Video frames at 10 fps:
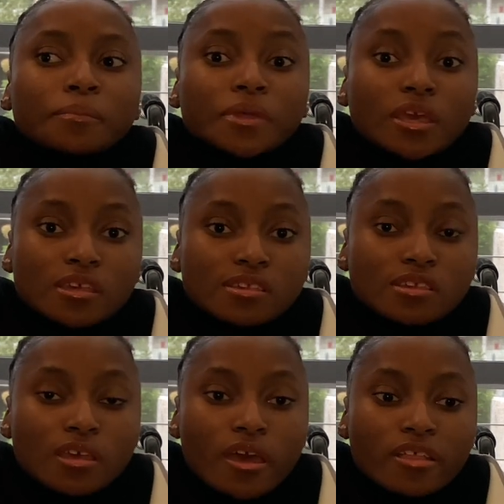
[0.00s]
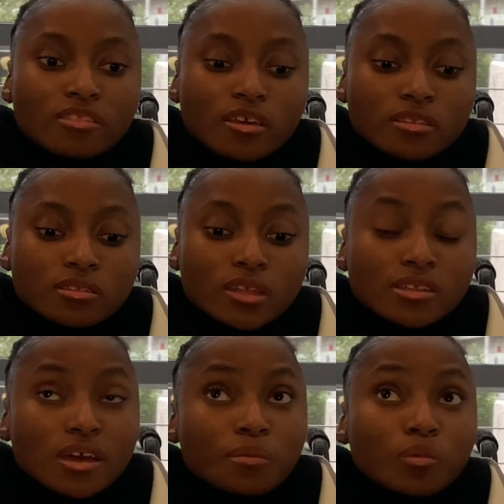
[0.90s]
Yes. And then
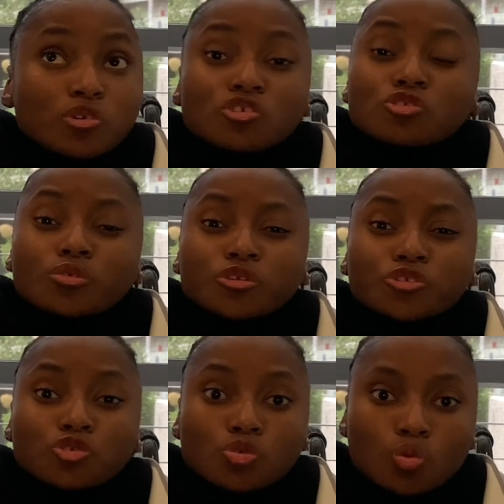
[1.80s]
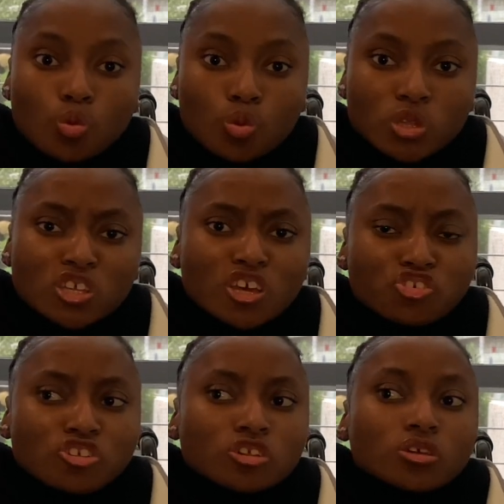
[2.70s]
that time I wasn't going to school. It
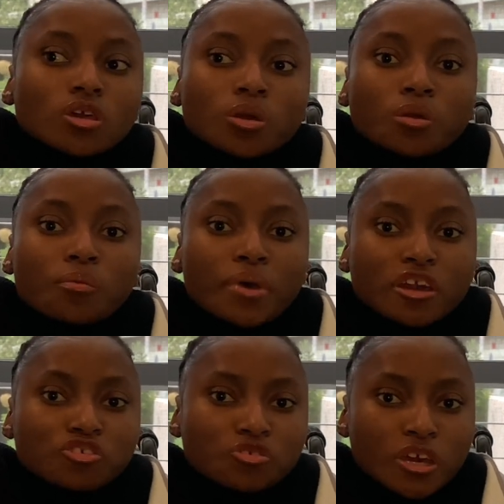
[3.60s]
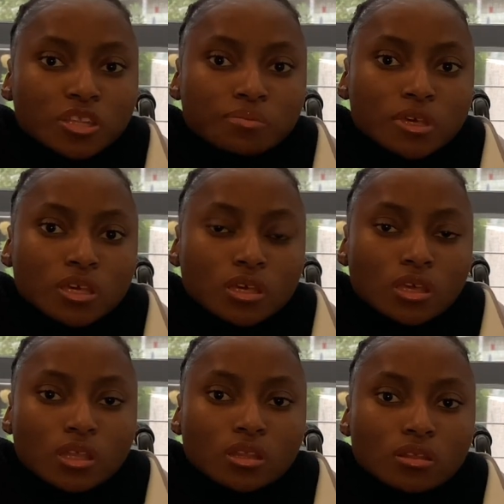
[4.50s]
actually backtracked
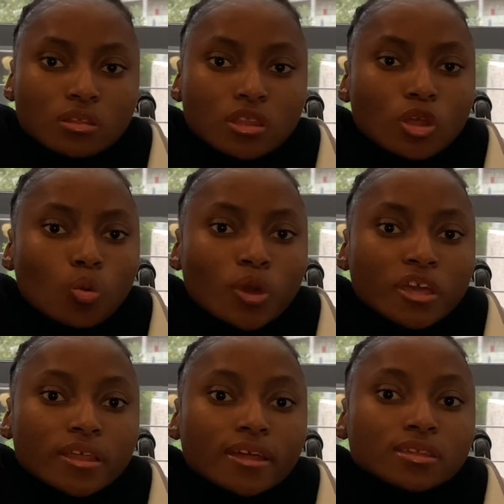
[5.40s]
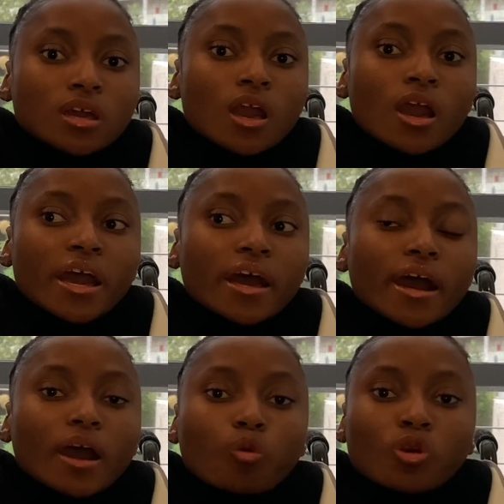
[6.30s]
me in a way that
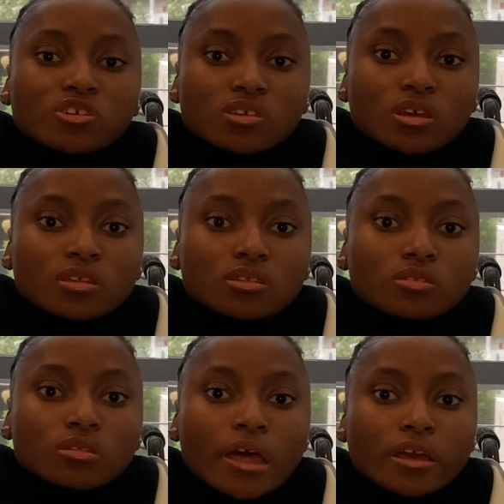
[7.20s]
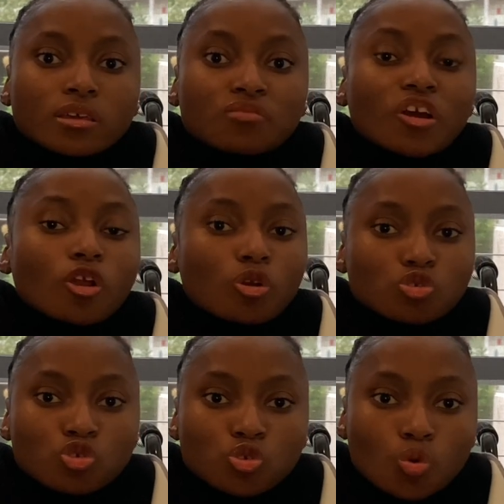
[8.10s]
I wasn't, like, if I go
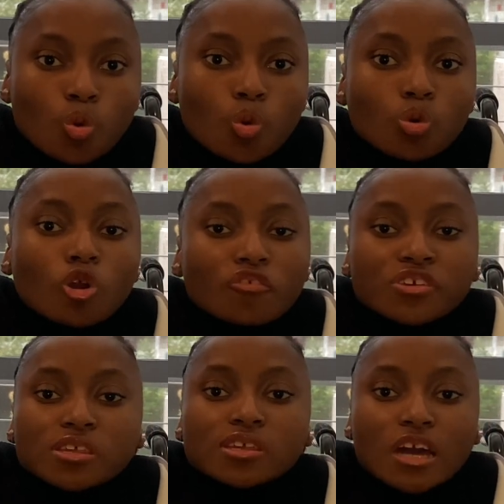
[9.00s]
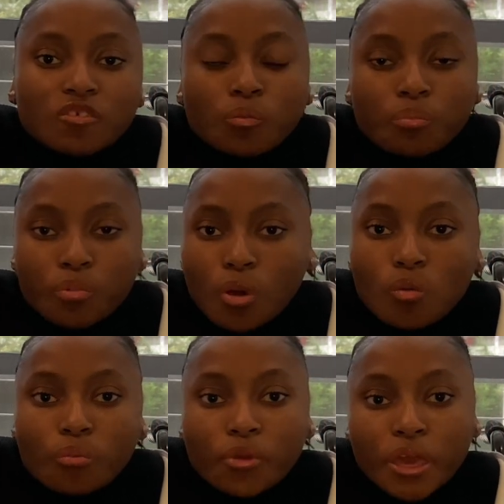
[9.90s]
to school, obviously I have a
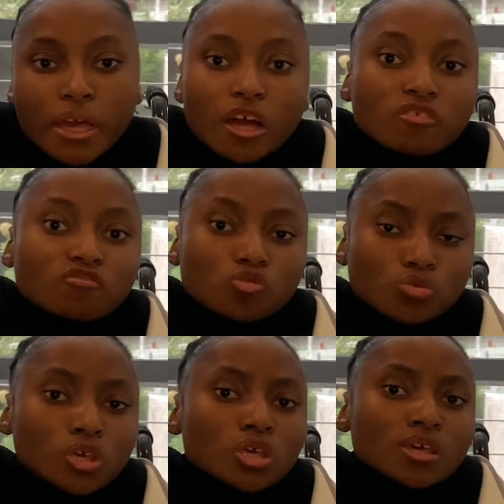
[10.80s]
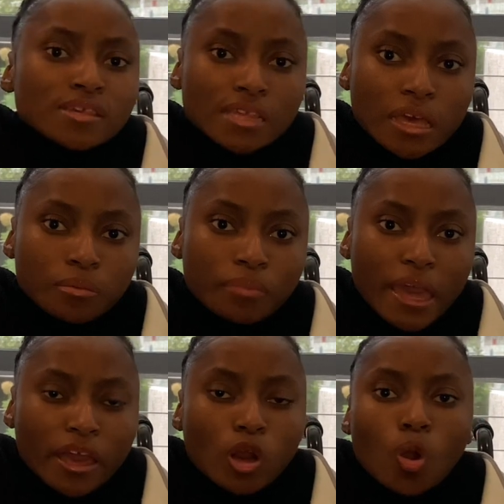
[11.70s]
bone break, I have to stay
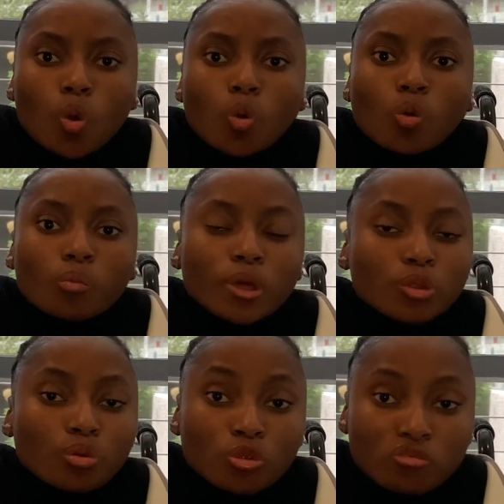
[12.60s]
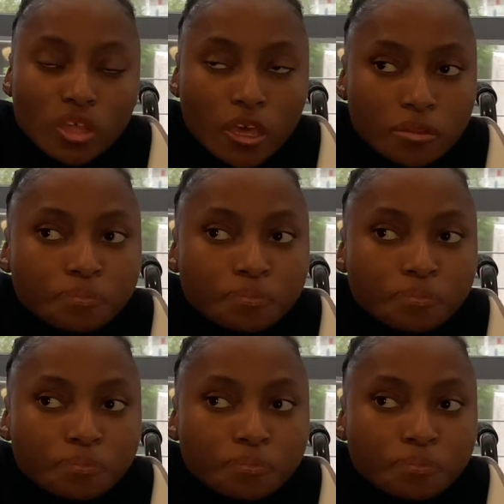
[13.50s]
back home and all of that.